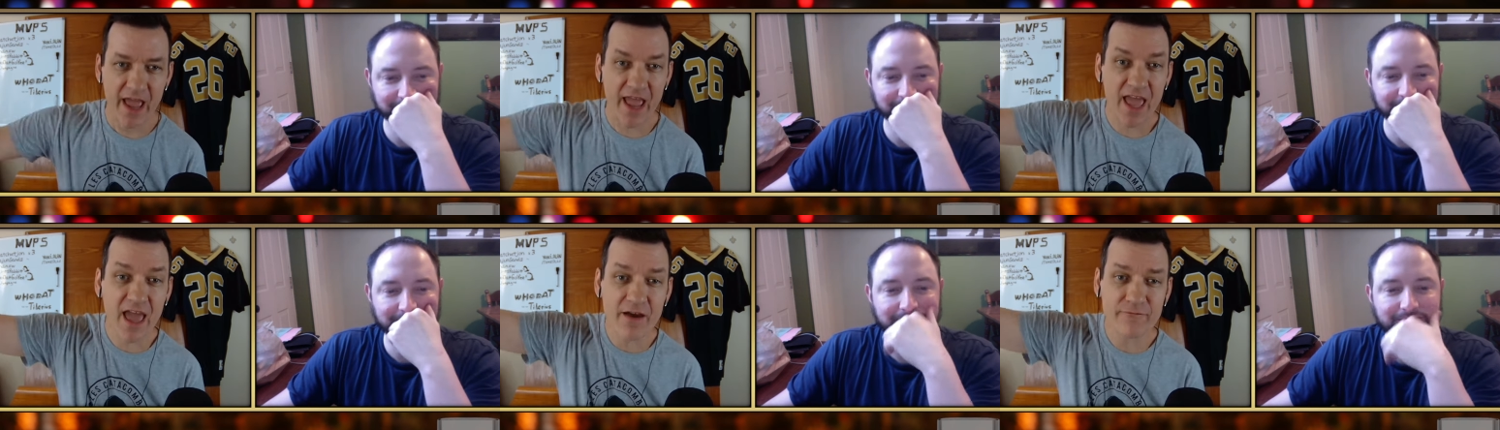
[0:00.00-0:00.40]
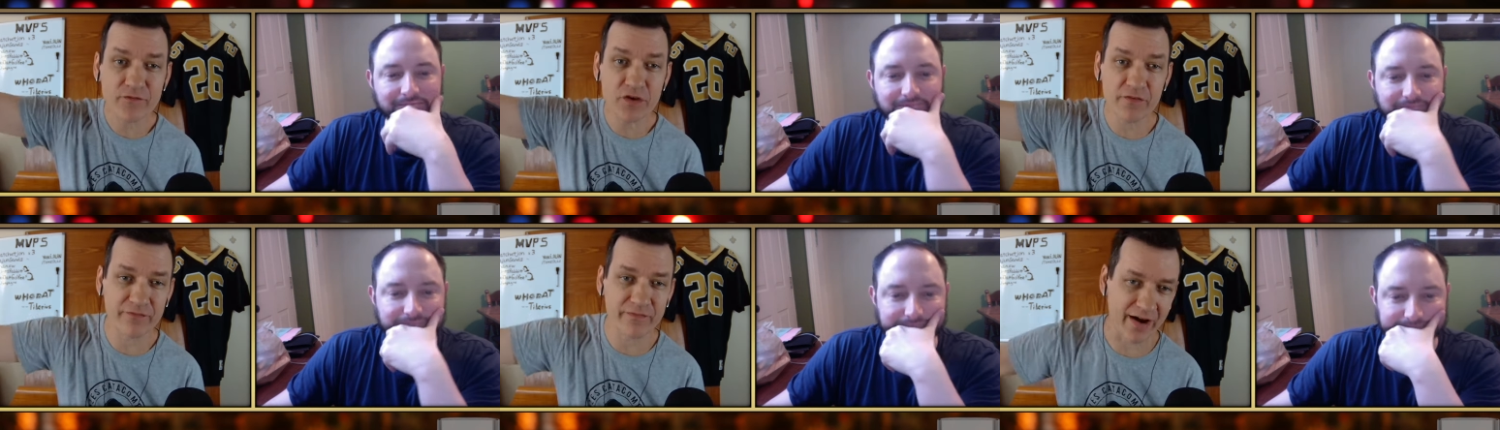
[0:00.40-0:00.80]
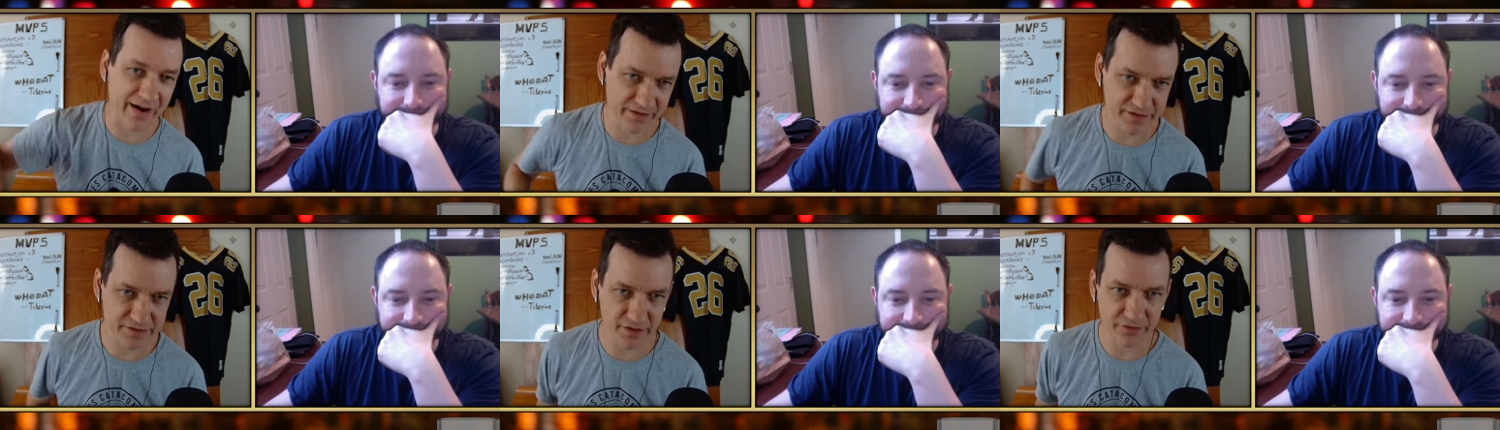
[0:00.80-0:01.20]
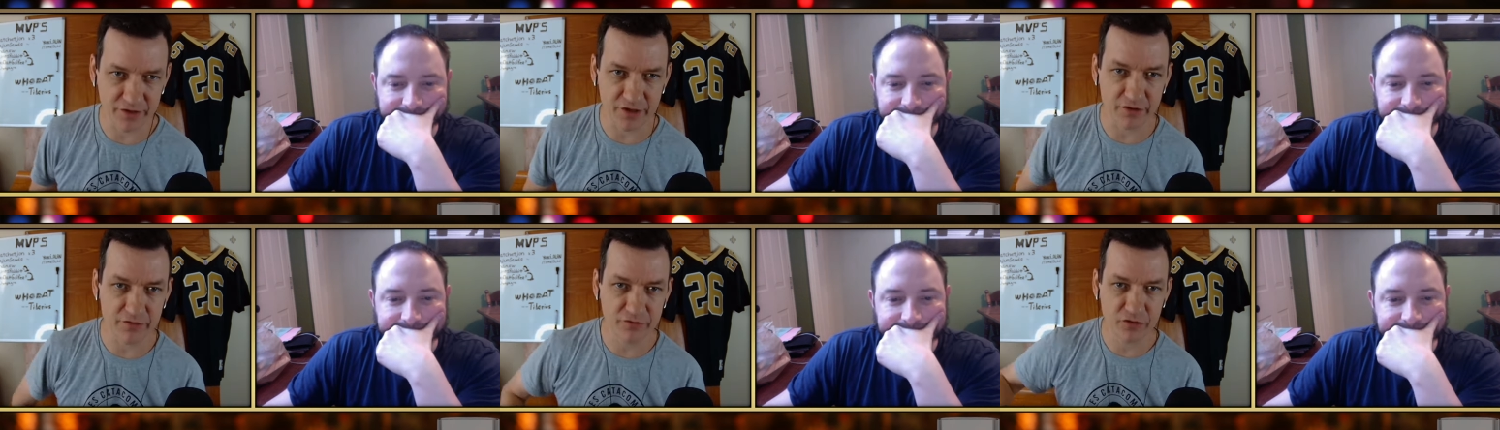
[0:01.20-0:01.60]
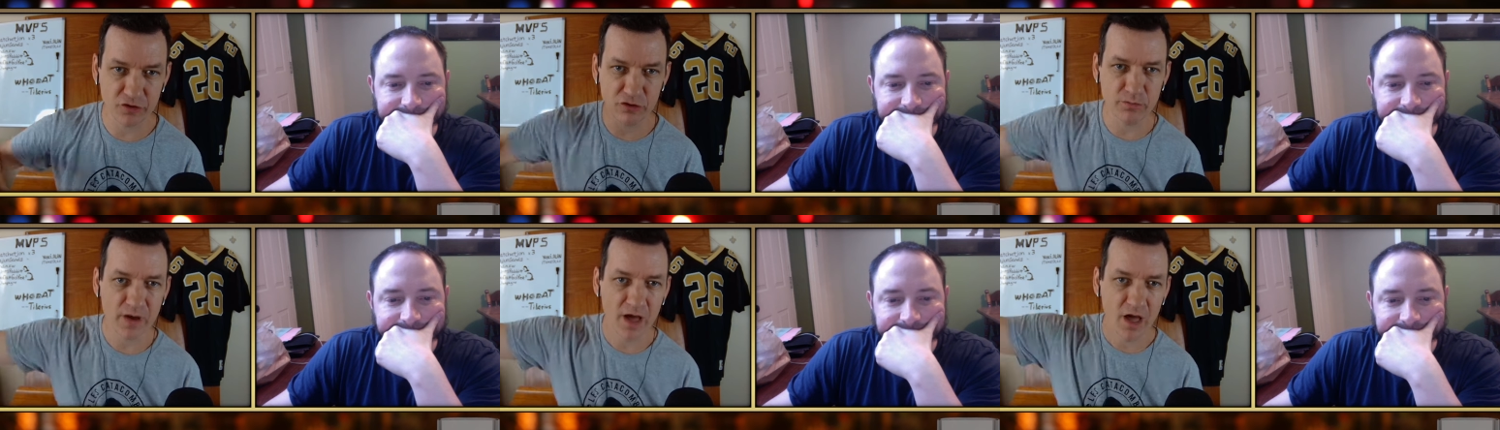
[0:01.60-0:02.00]
Speaker 1: If you find us on the
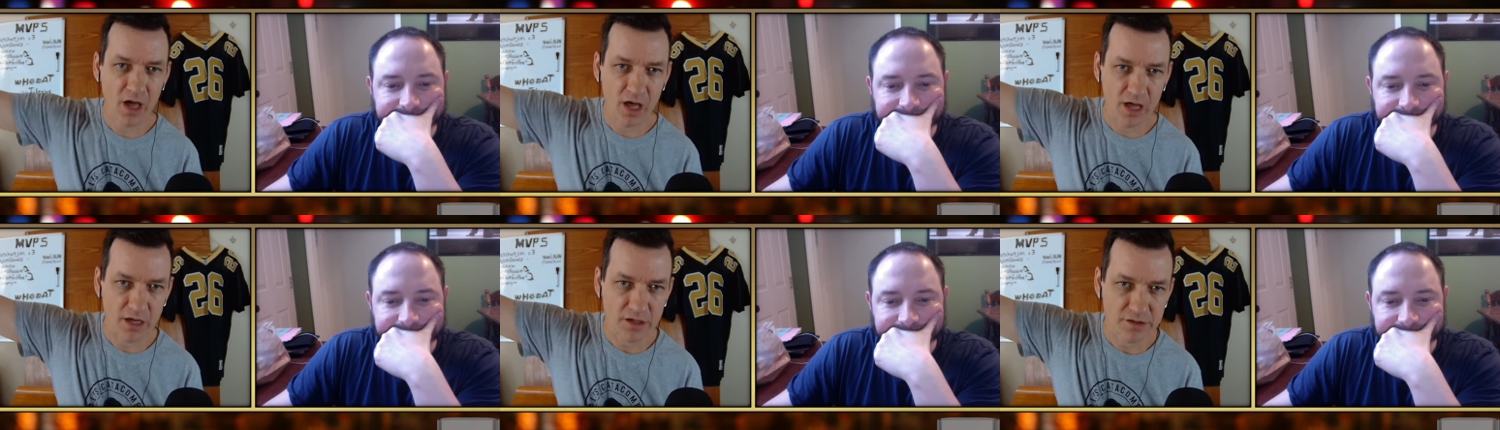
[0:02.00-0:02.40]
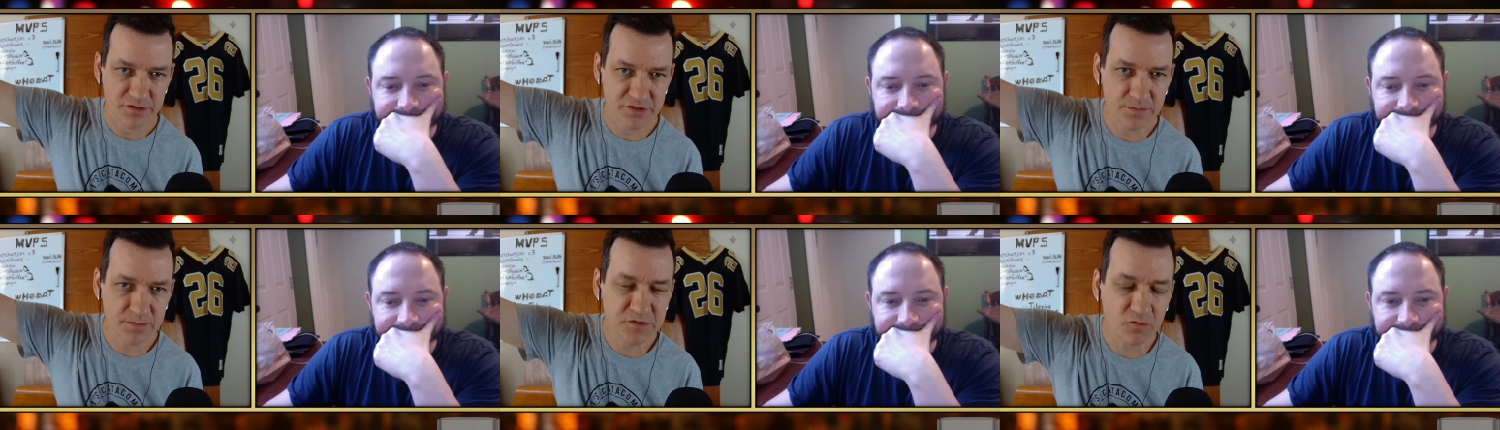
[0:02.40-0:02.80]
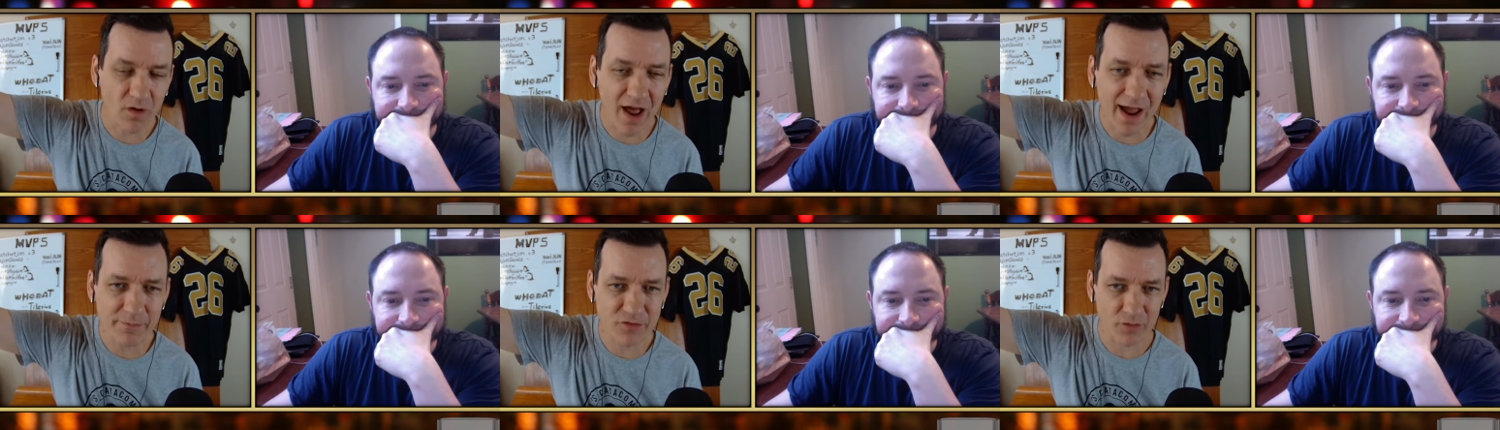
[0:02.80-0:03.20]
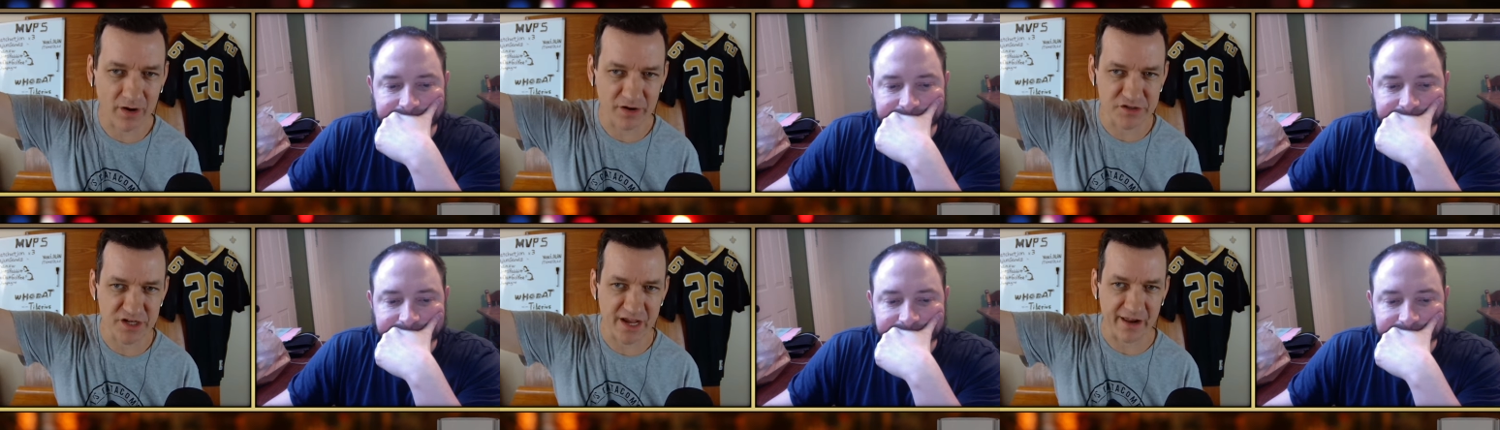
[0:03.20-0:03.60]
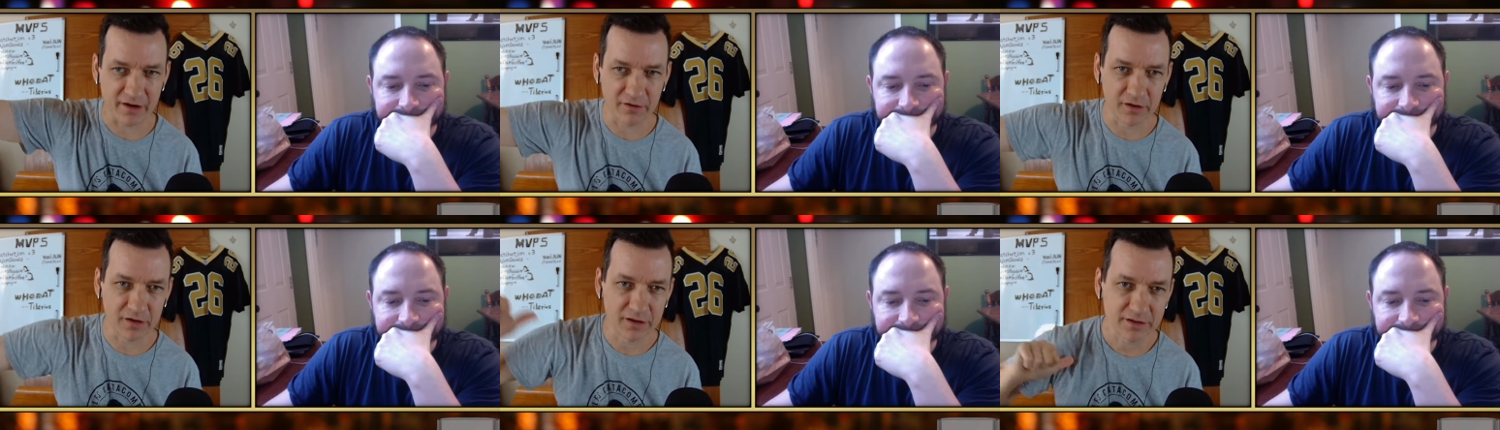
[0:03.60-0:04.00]
YouTube, subscribe to our
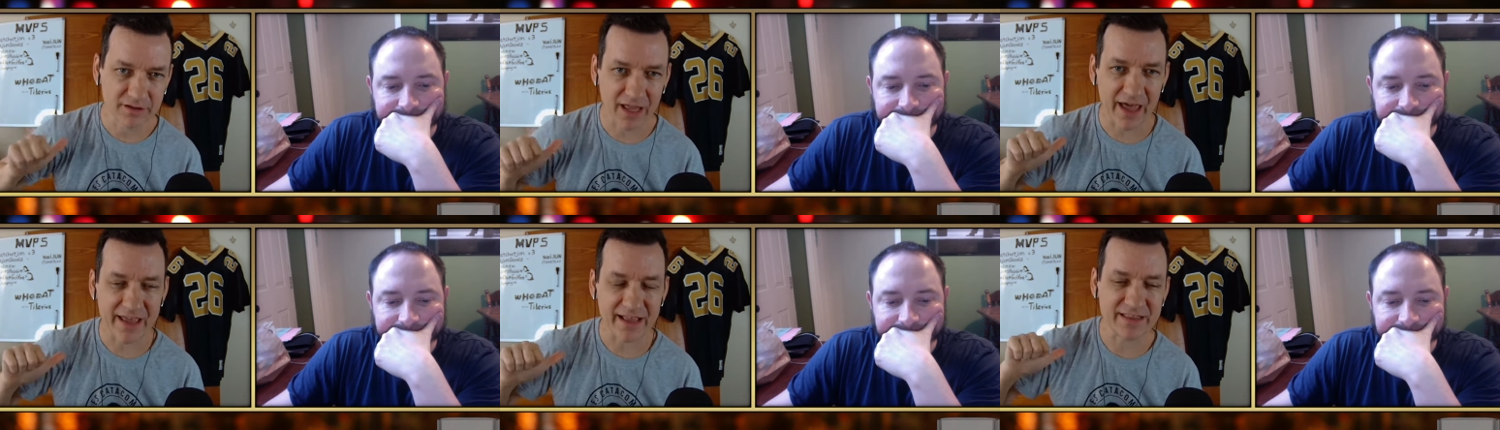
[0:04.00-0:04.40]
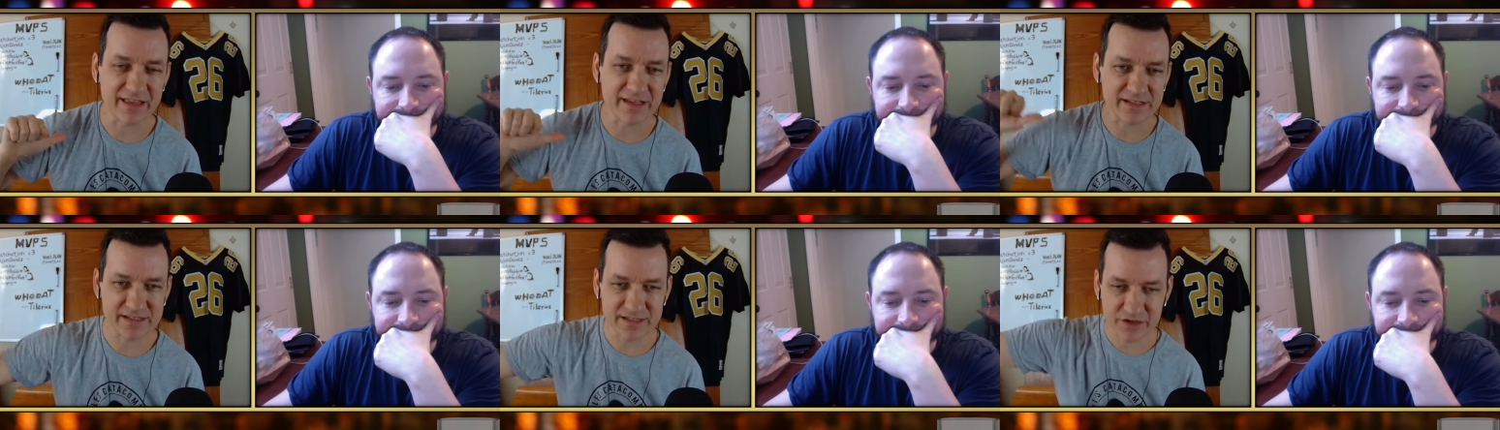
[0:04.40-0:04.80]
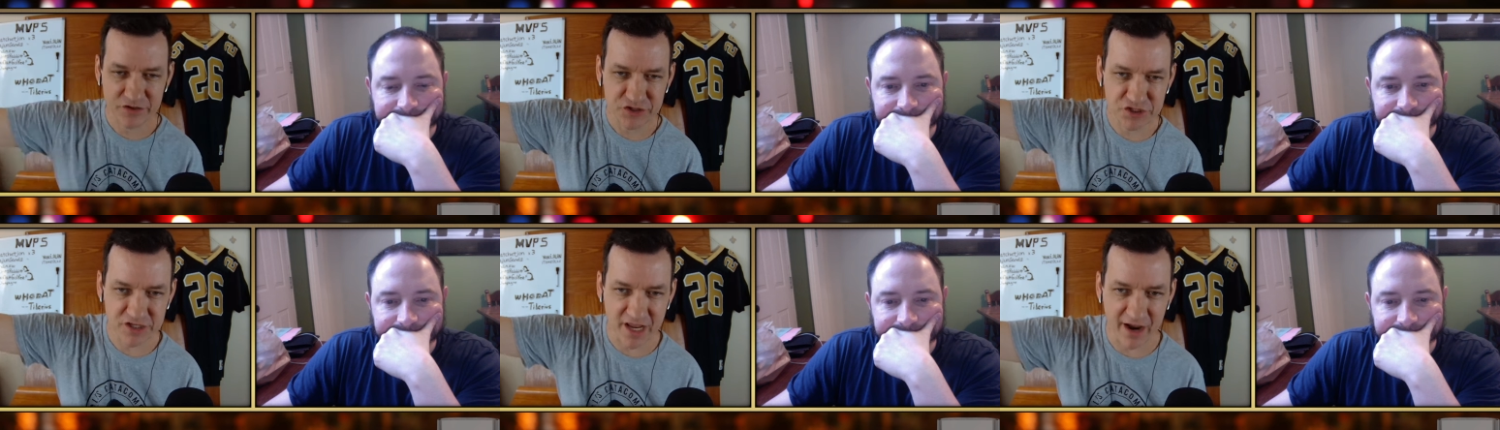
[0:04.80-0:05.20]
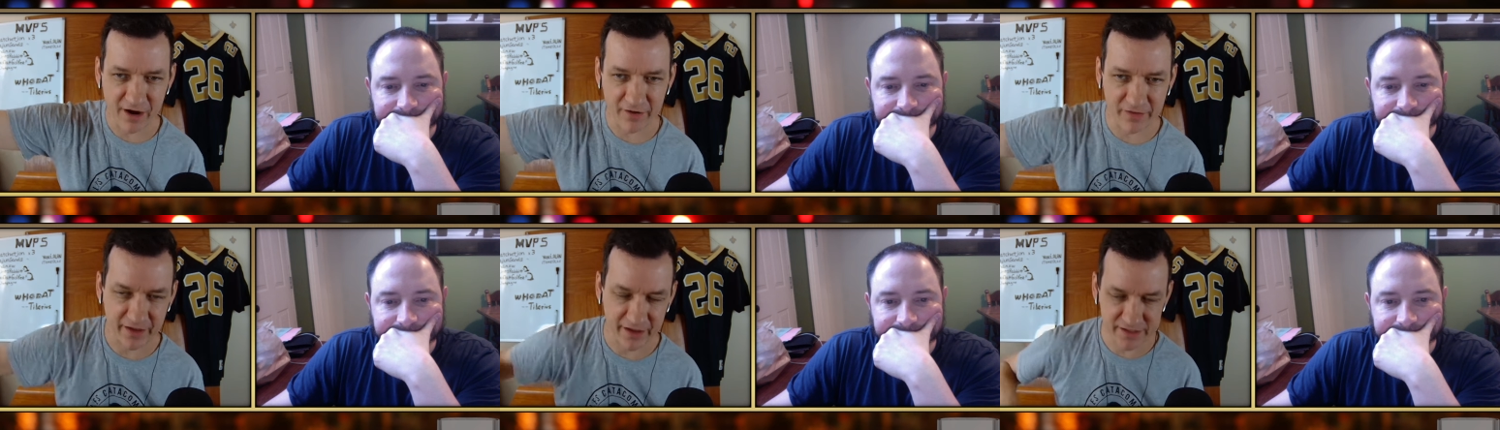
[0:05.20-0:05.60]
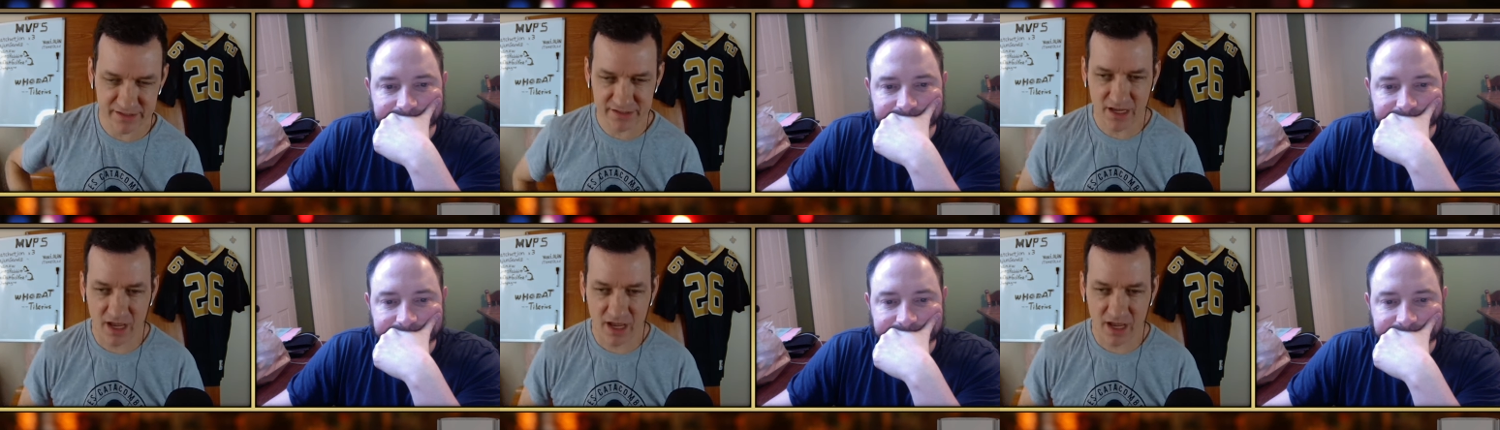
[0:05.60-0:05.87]
channel, like this, share this.